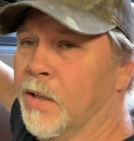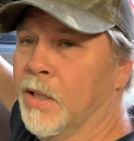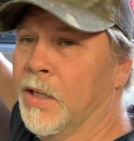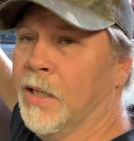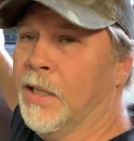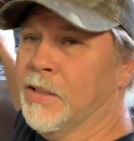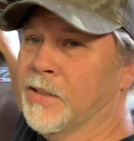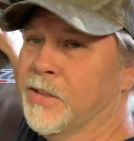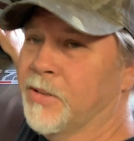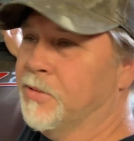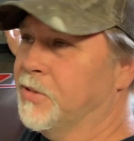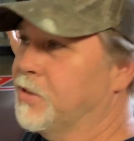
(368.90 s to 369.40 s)

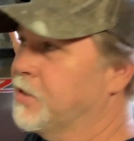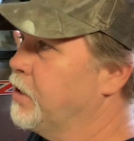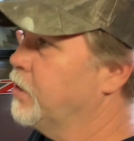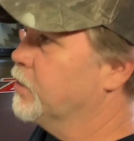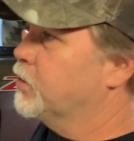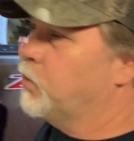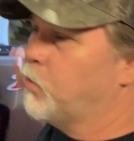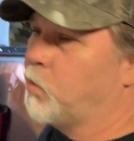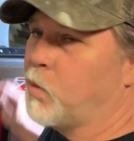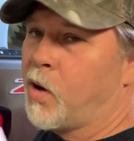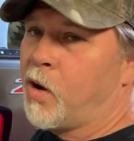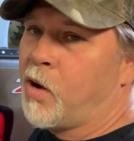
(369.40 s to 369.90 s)
It's gonna suck
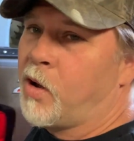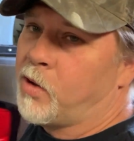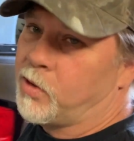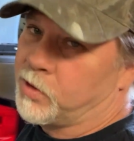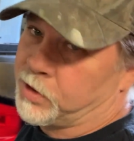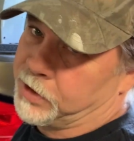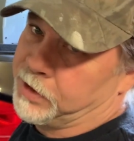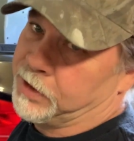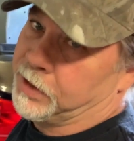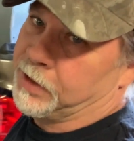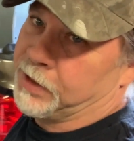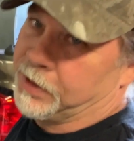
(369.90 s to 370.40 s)
the
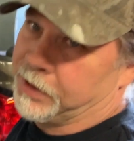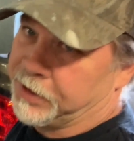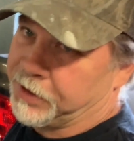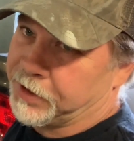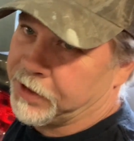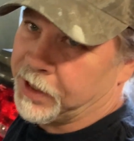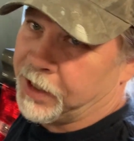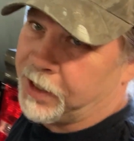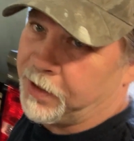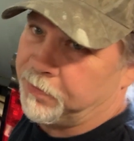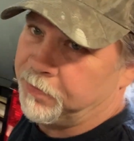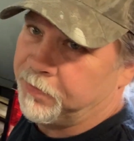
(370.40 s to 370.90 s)
walls in this
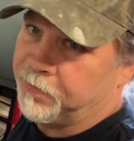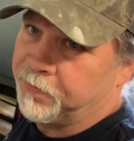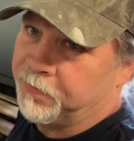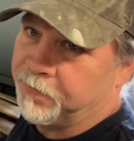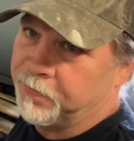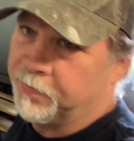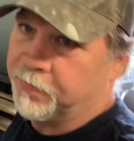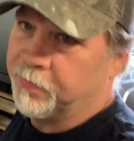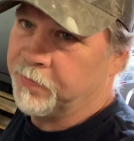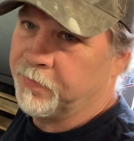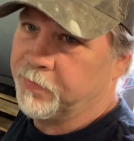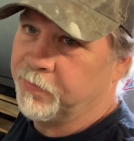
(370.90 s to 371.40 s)
shop.
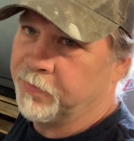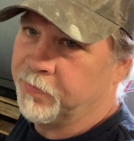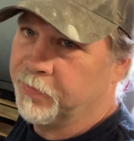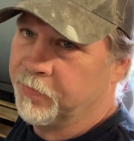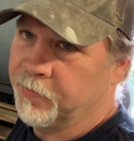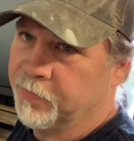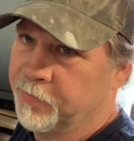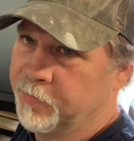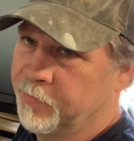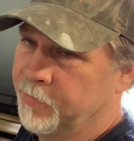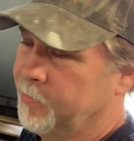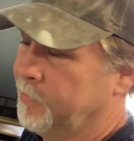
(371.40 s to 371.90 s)

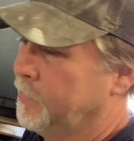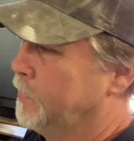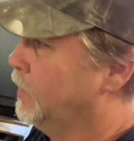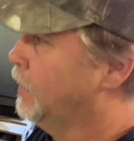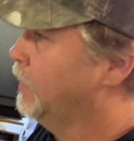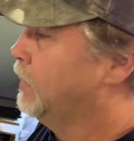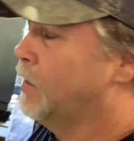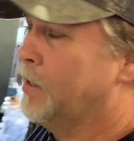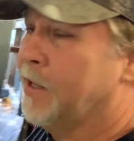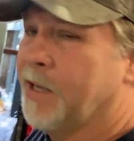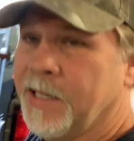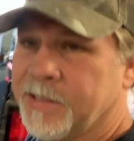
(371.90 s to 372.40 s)

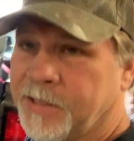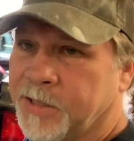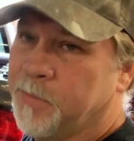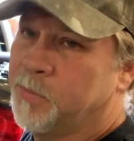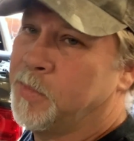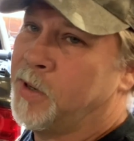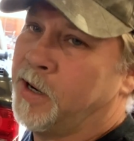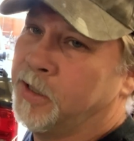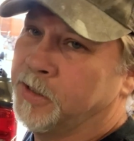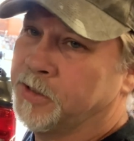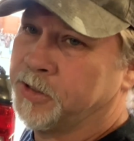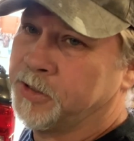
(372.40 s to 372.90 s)
That's a
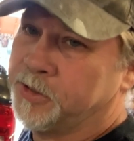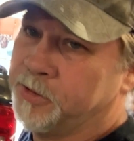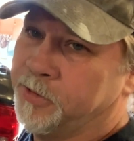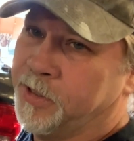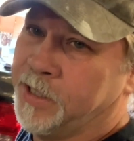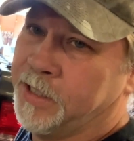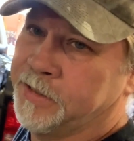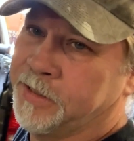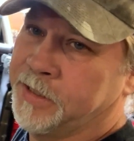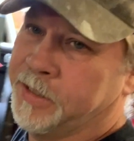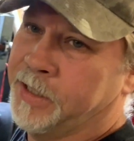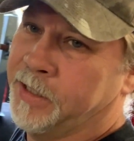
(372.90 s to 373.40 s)
monster
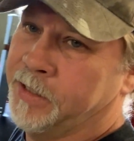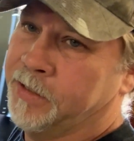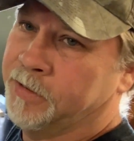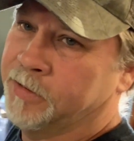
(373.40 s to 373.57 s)
right there.